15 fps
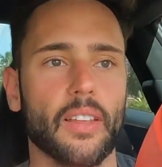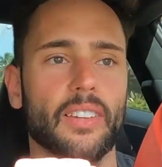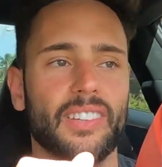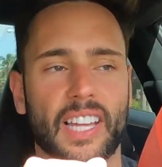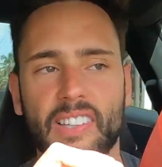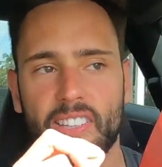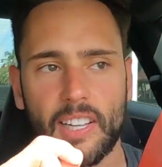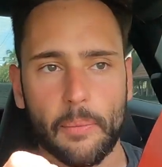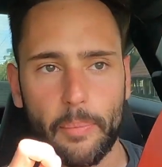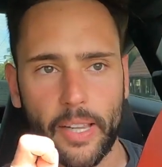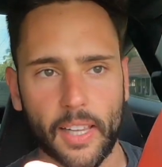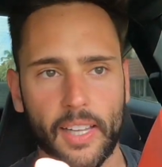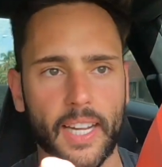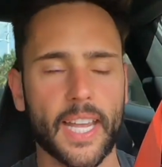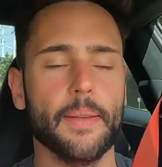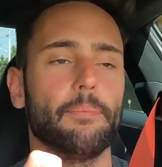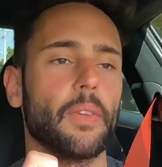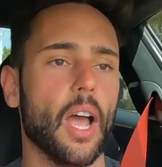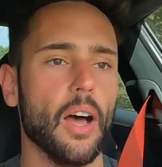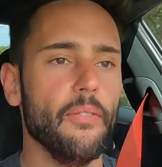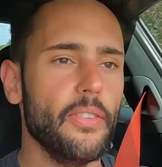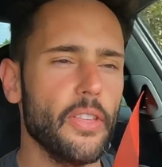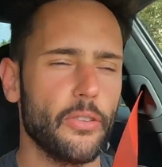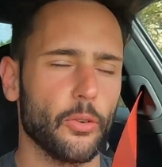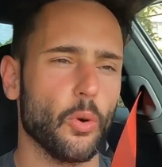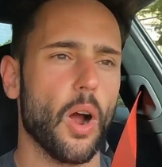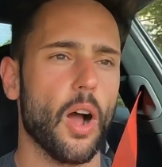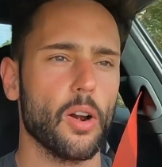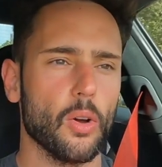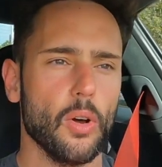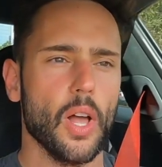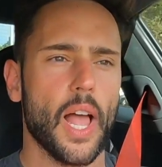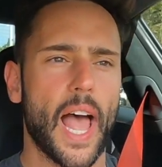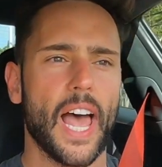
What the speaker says: sensitivity of the throttle,